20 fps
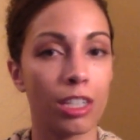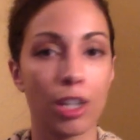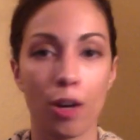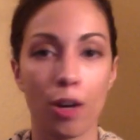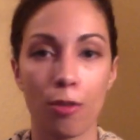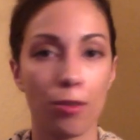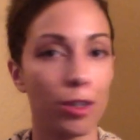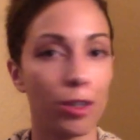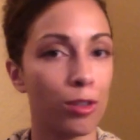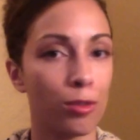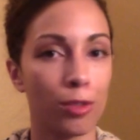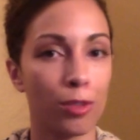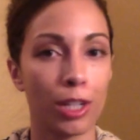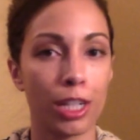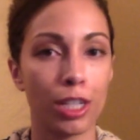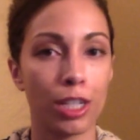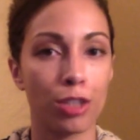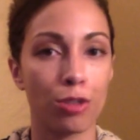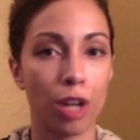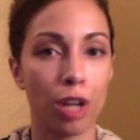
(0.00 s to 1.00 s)
feel free
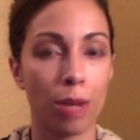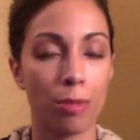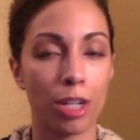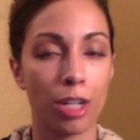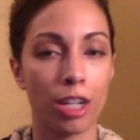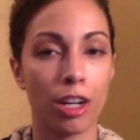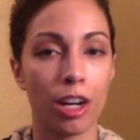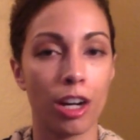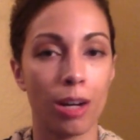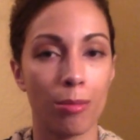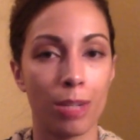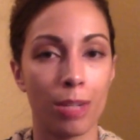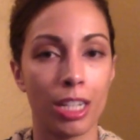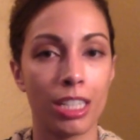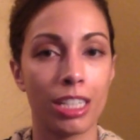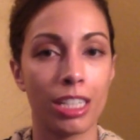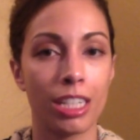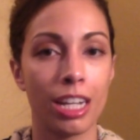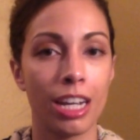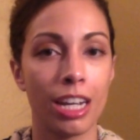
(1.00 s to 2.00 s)
to drop me a
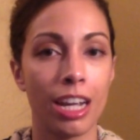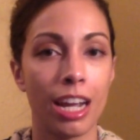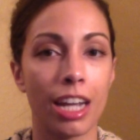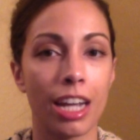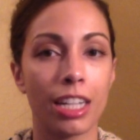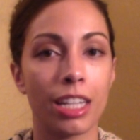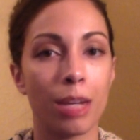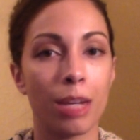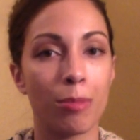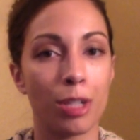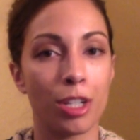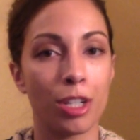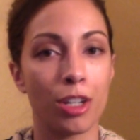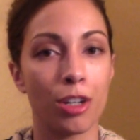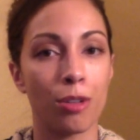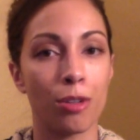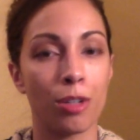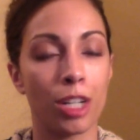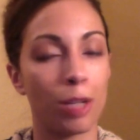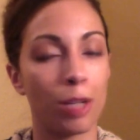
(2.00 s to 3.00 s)
comment and let me
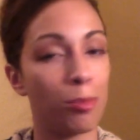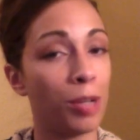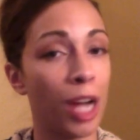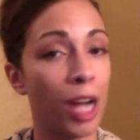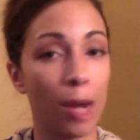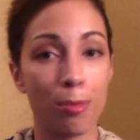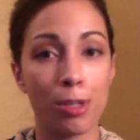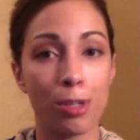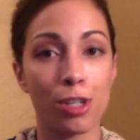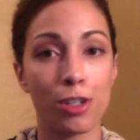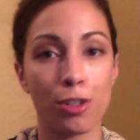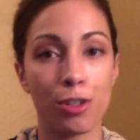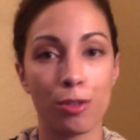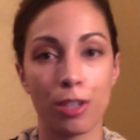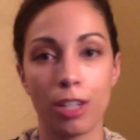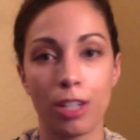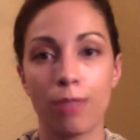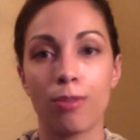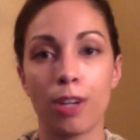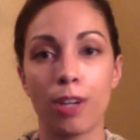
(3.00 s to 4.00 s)
know, and I'd be happy to do
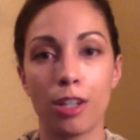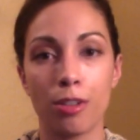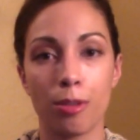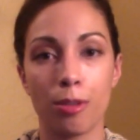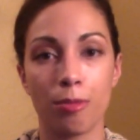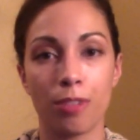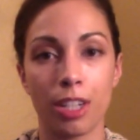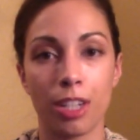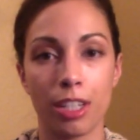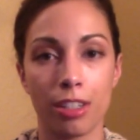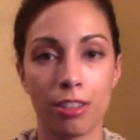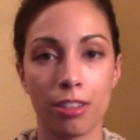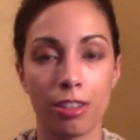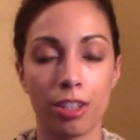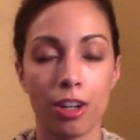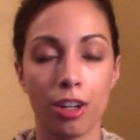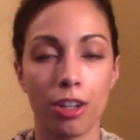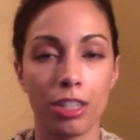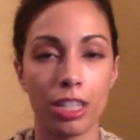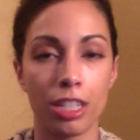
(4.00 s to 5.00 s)
any follow-up videos
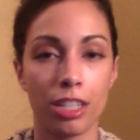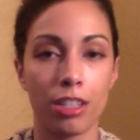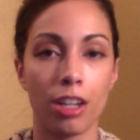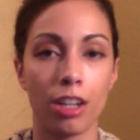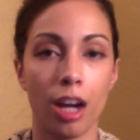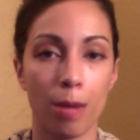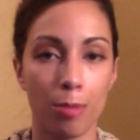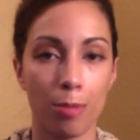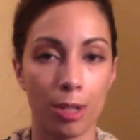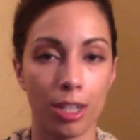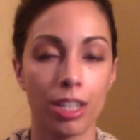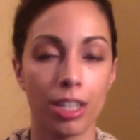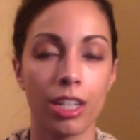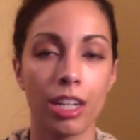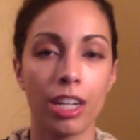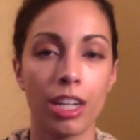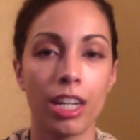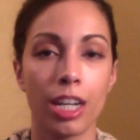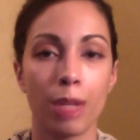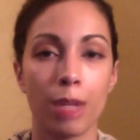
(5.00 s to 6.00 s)
on this topic
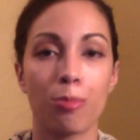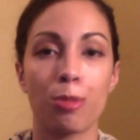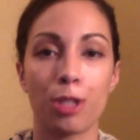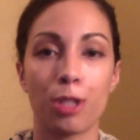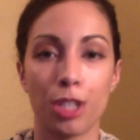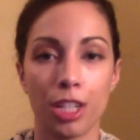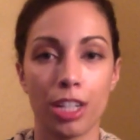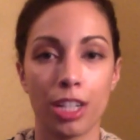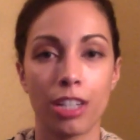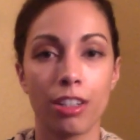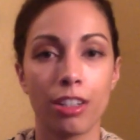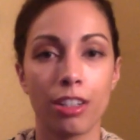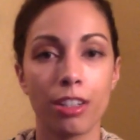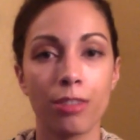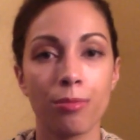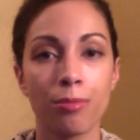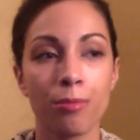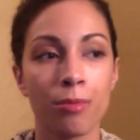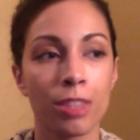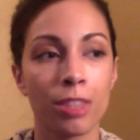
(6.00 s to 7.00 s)
in particular,
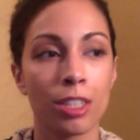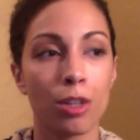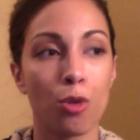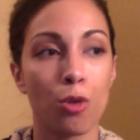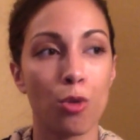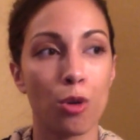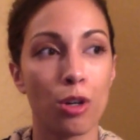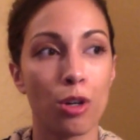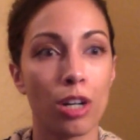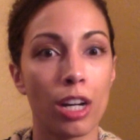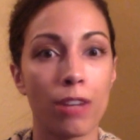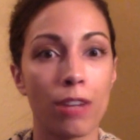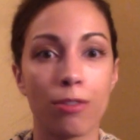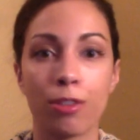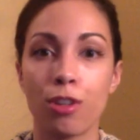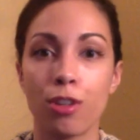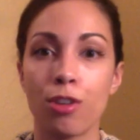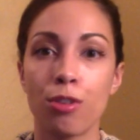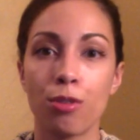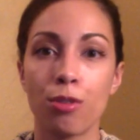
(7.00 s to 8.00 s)
or if
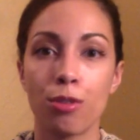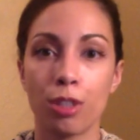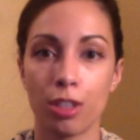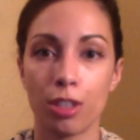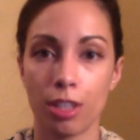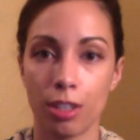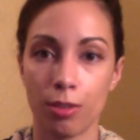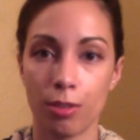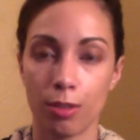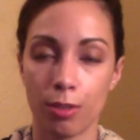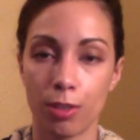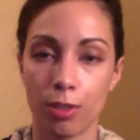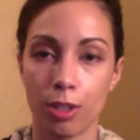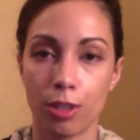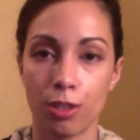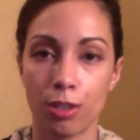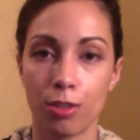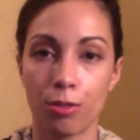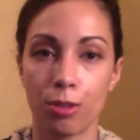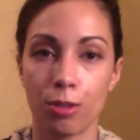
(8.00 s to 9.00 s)
you yourself have
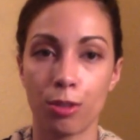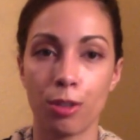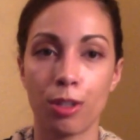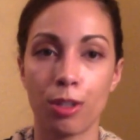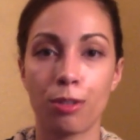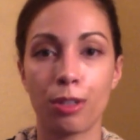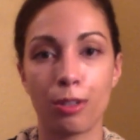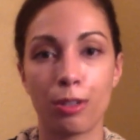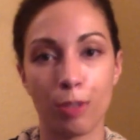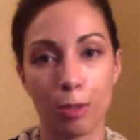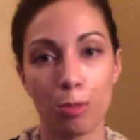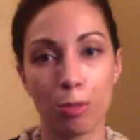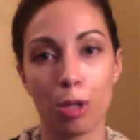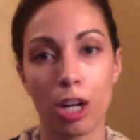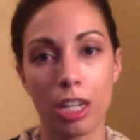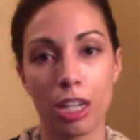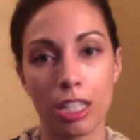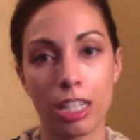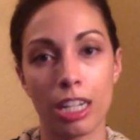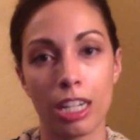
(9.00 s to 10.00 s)
gone through a grieving
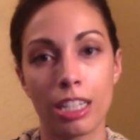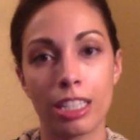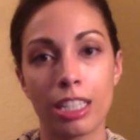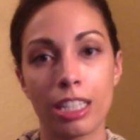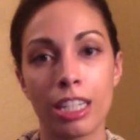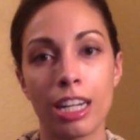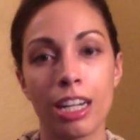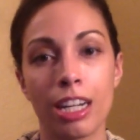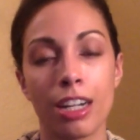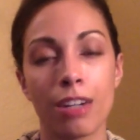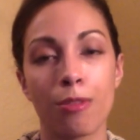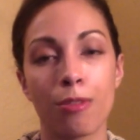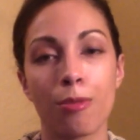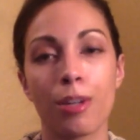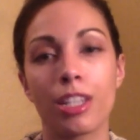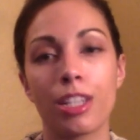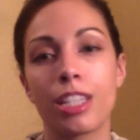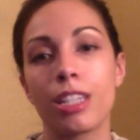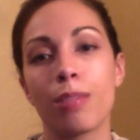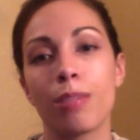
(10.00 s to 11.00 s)
process
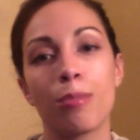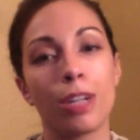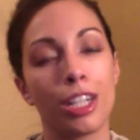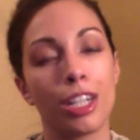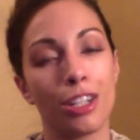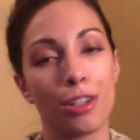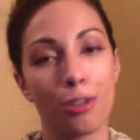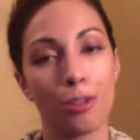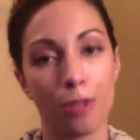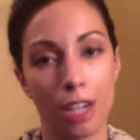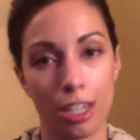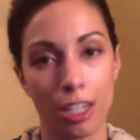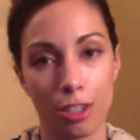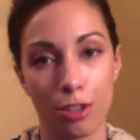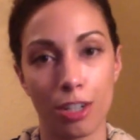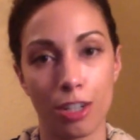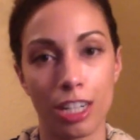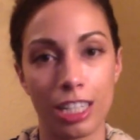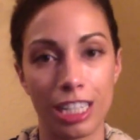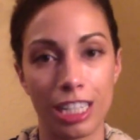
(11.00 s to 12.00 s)
with somebody who has
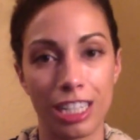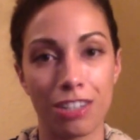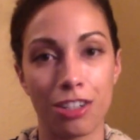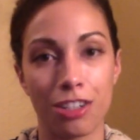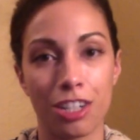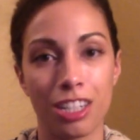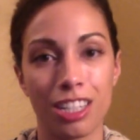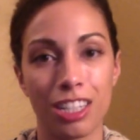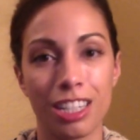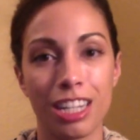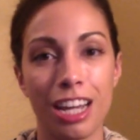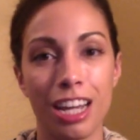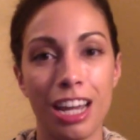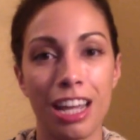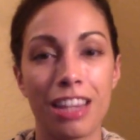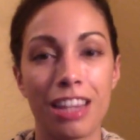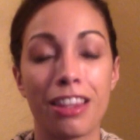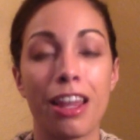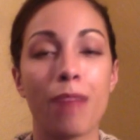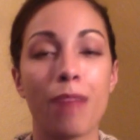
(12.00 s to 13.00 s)
transitioned,
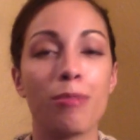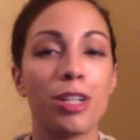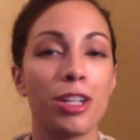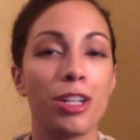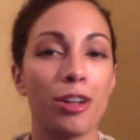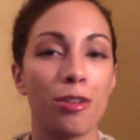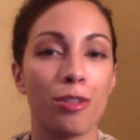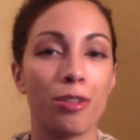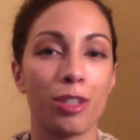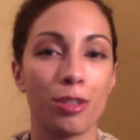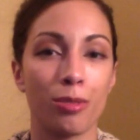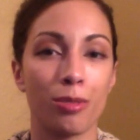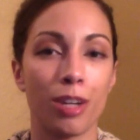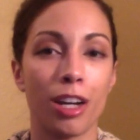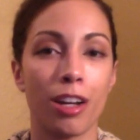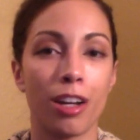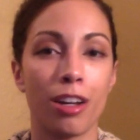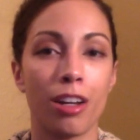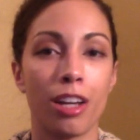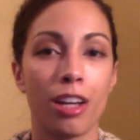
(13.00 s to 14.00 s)
let me know as
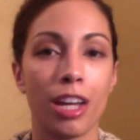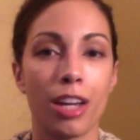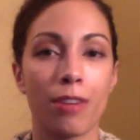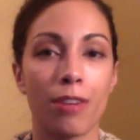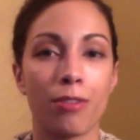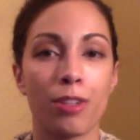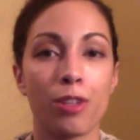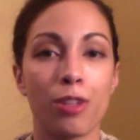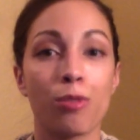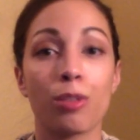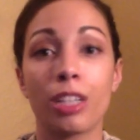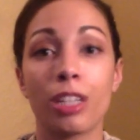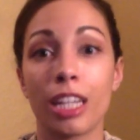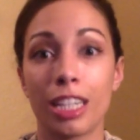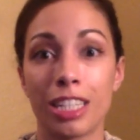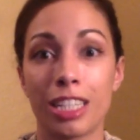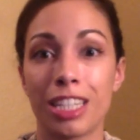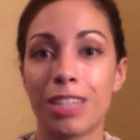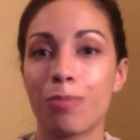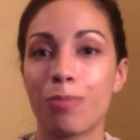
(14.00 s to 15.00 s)
well if you would
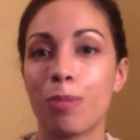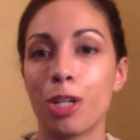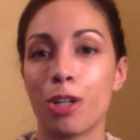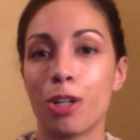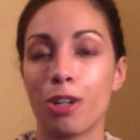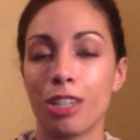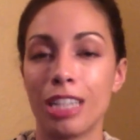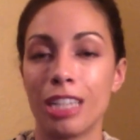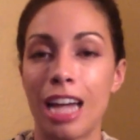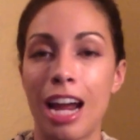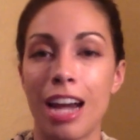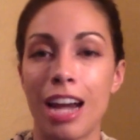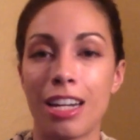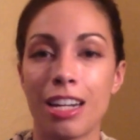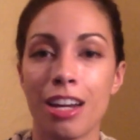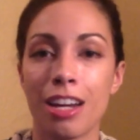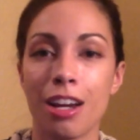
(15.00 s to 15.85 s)
like to speak on that,